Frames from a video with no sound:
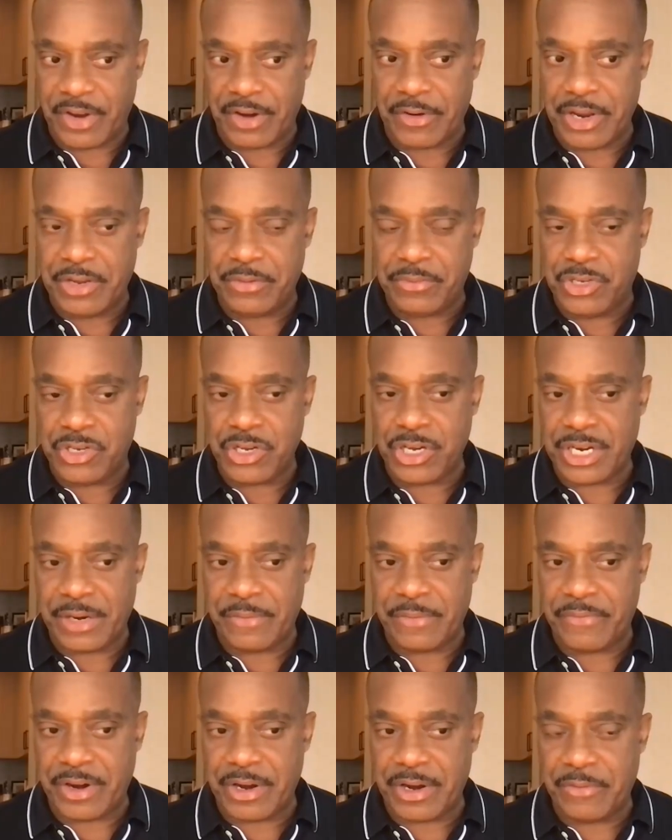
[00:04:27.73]
very good
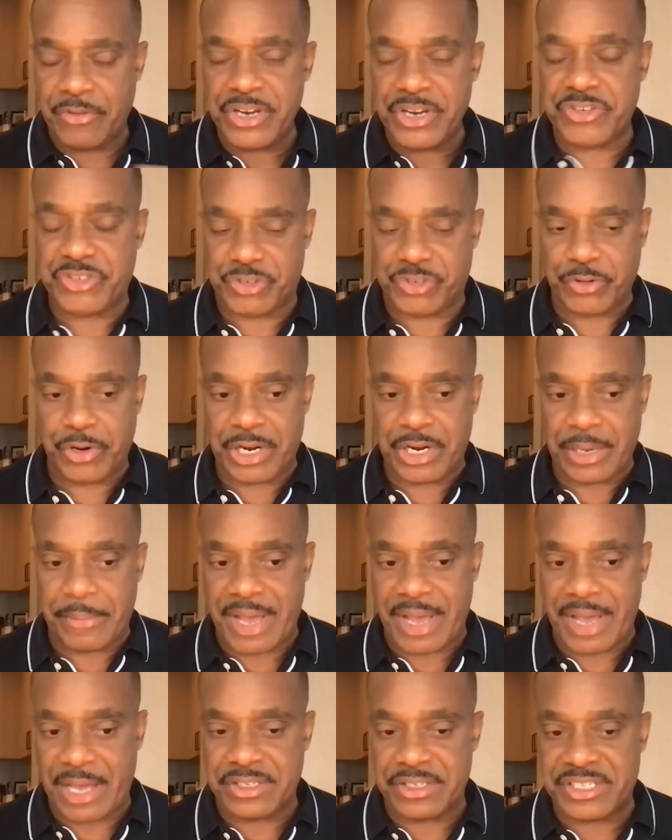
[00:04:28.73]
and very reassuring
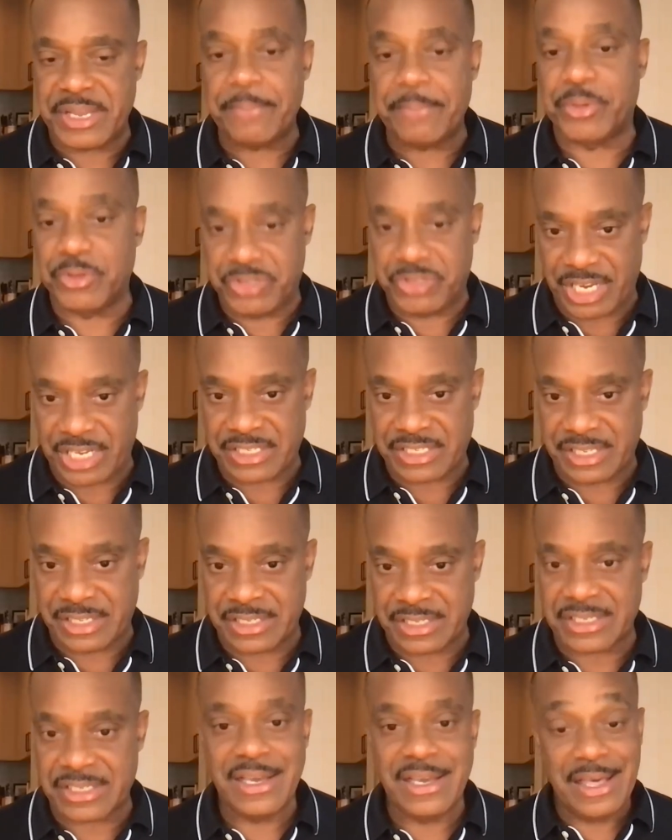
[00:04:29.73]
about simple
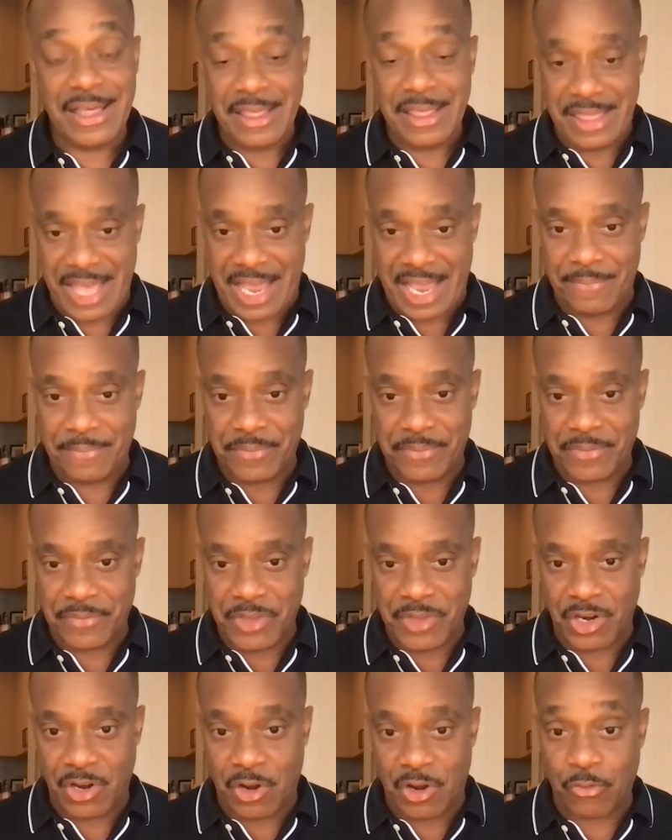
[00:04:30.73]
justice. That
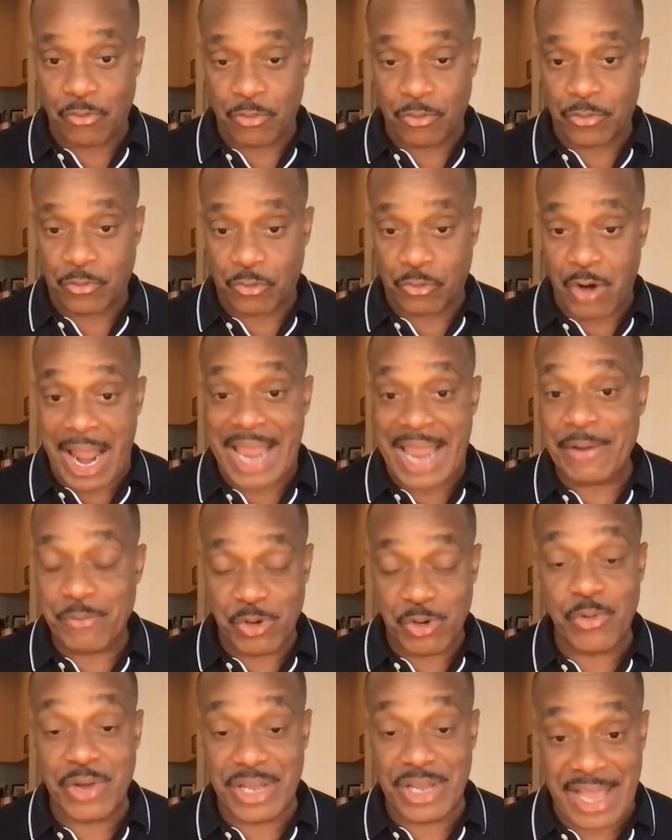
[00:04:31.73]
you know, right
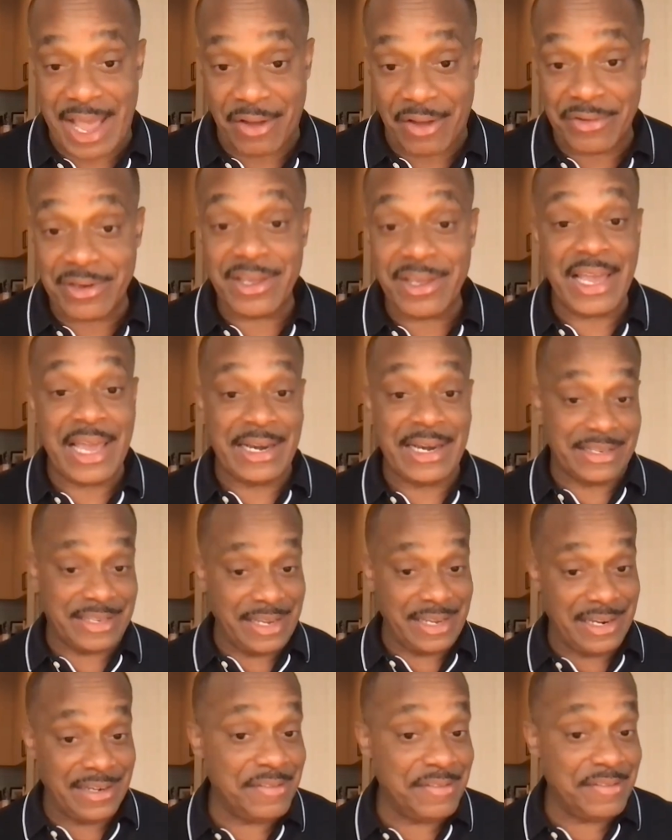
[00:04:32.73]
will win out, and at
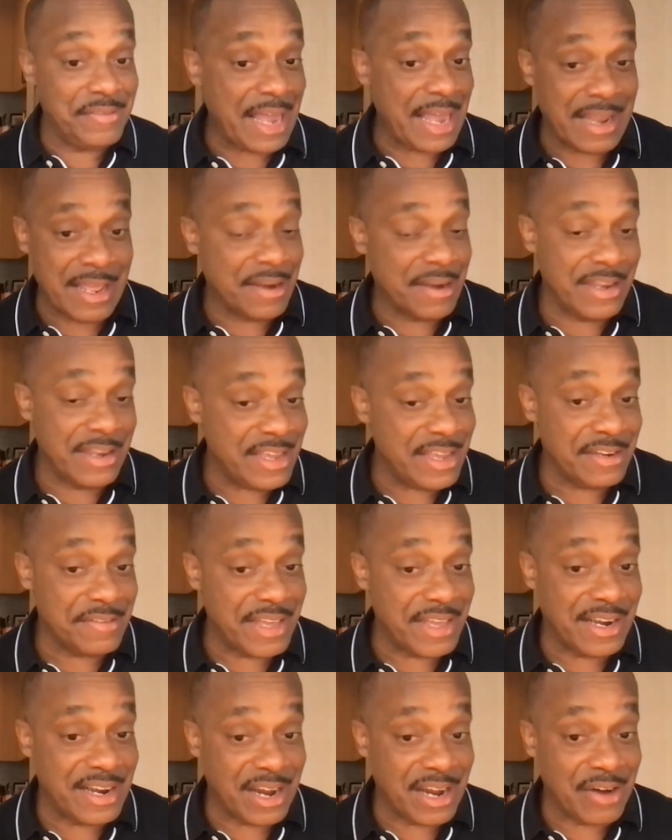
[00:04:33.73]
the end of that, and the end
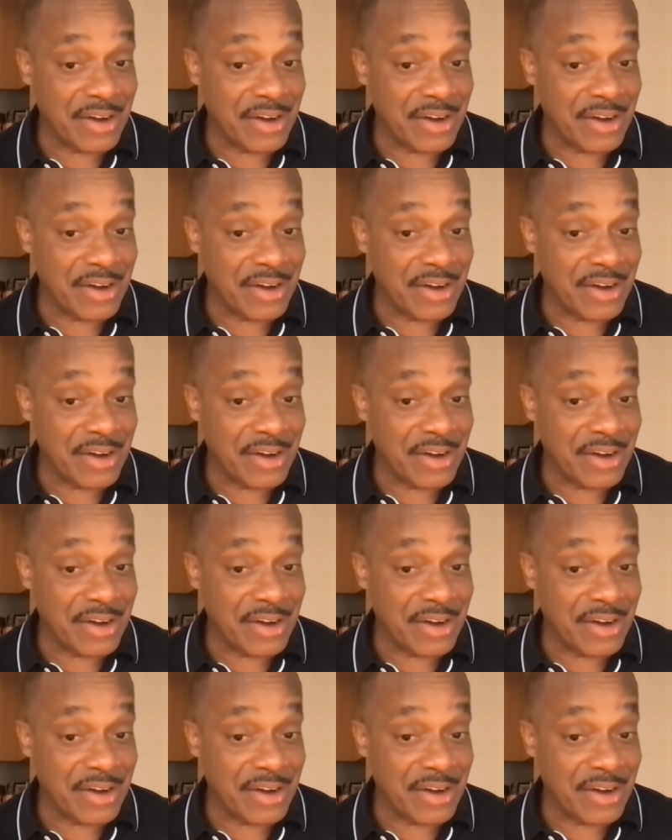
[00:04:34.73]
of that